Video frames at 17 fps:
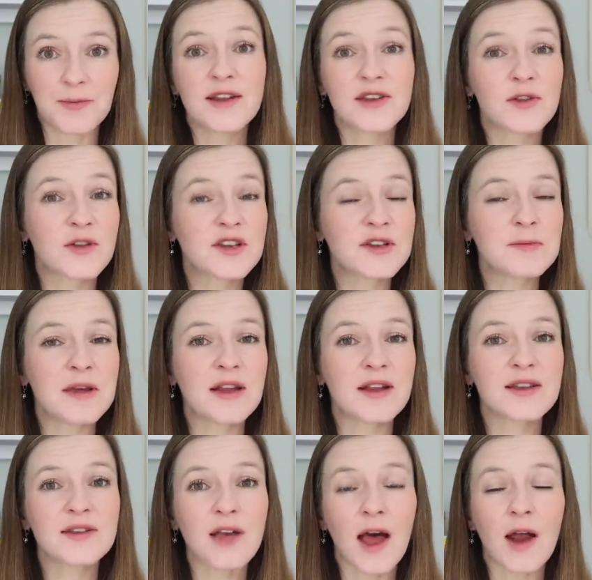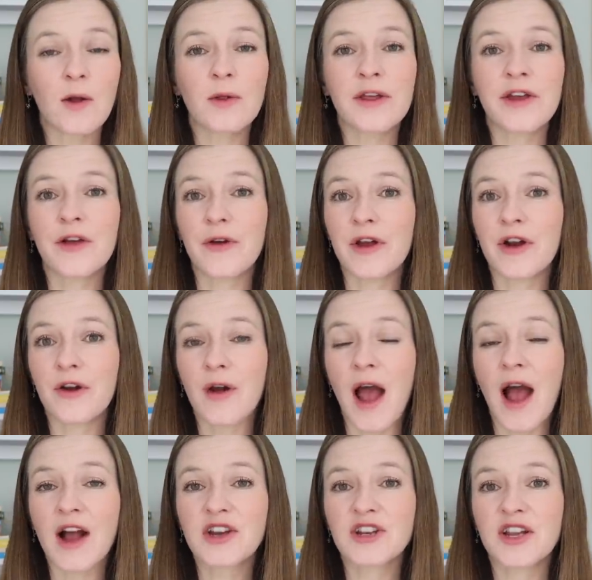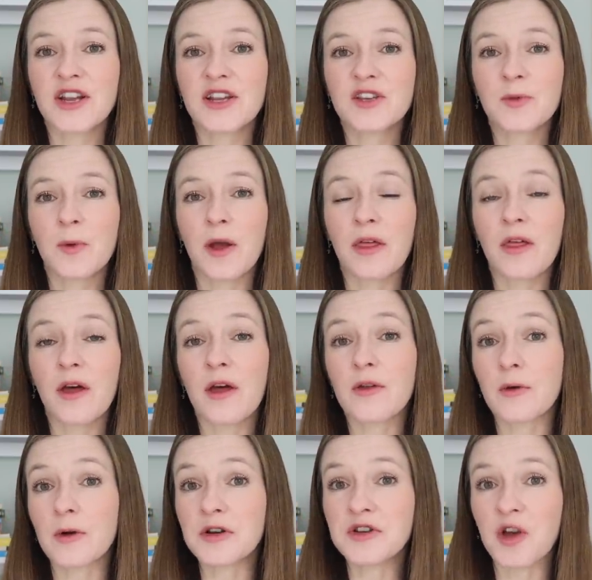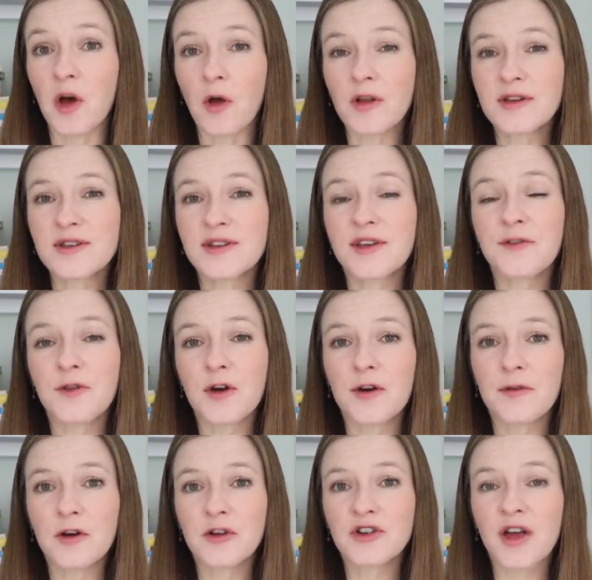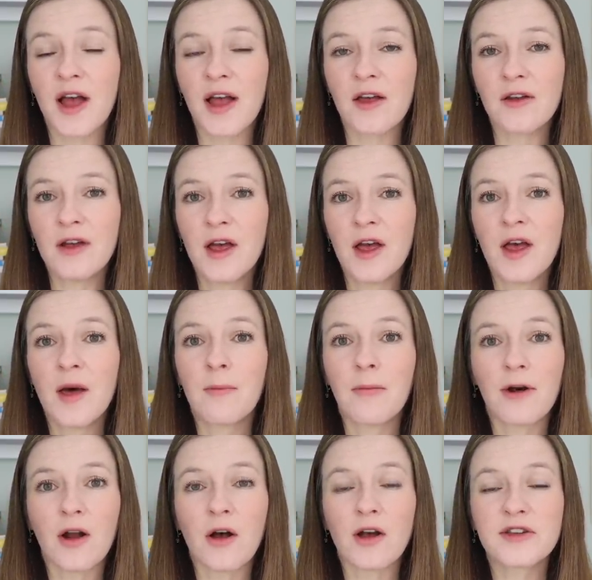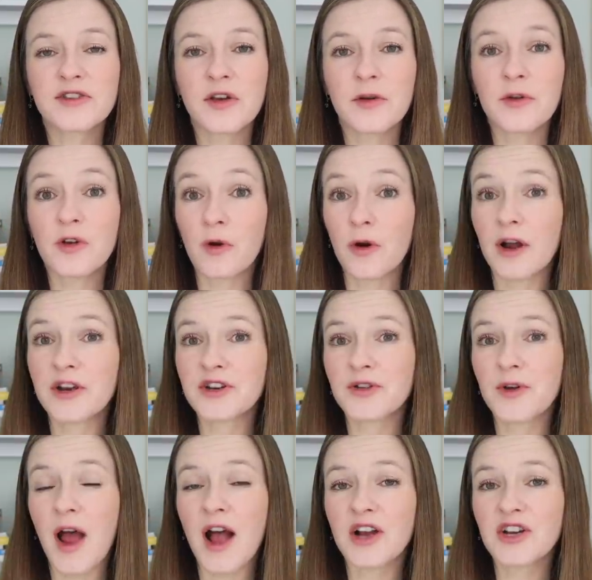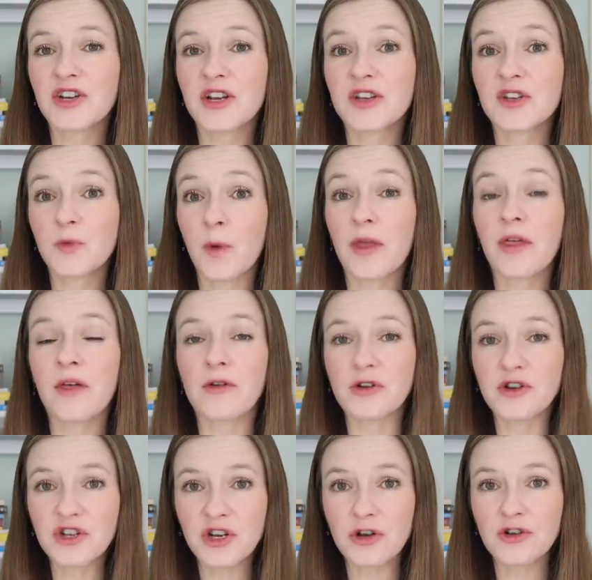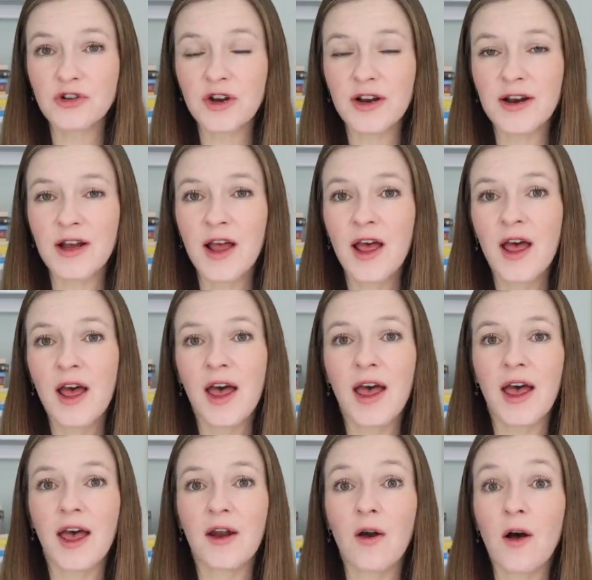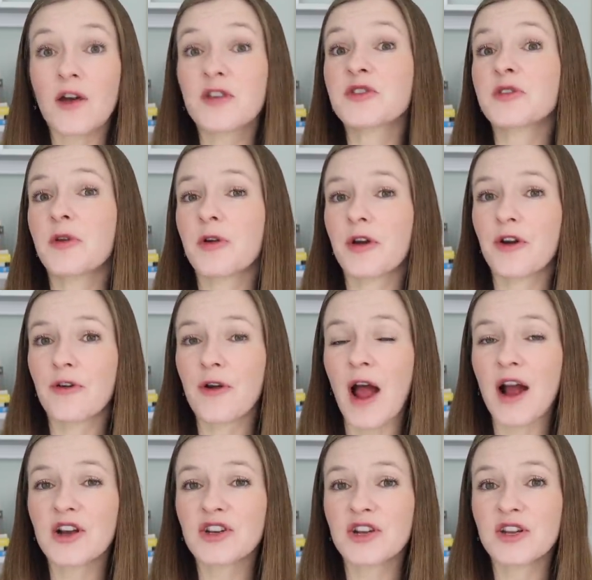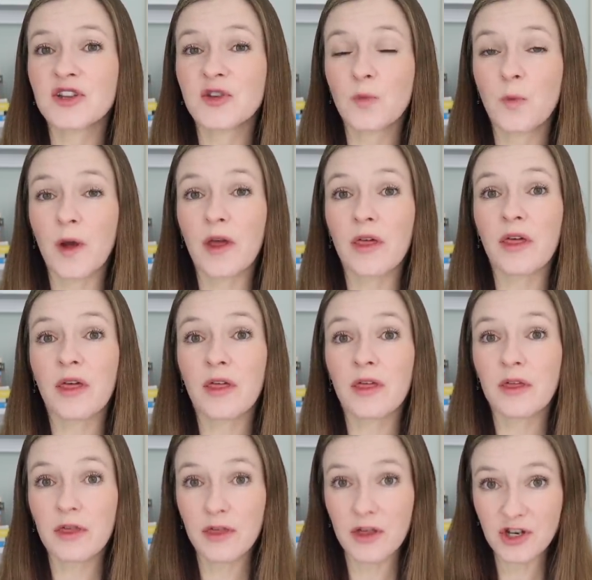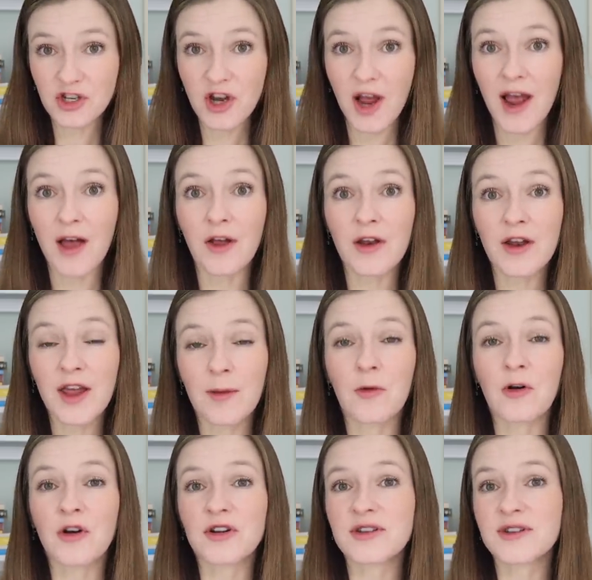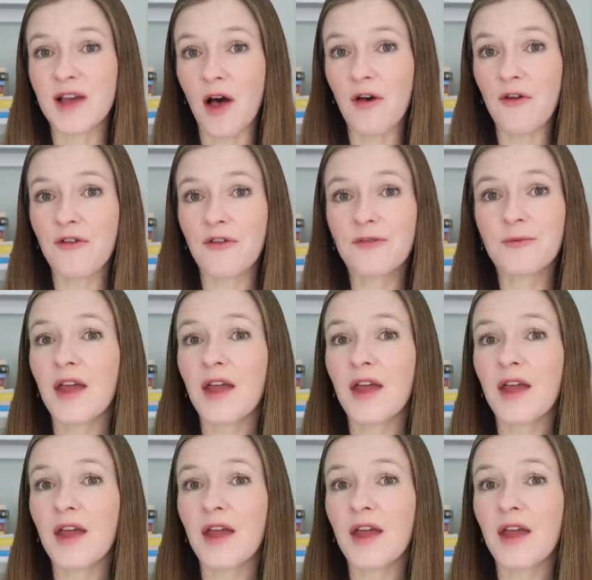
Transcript: And so this means not only your interactions with other adults in front of your child, but also your interactions with other children and also your interactions with the child, him or herself.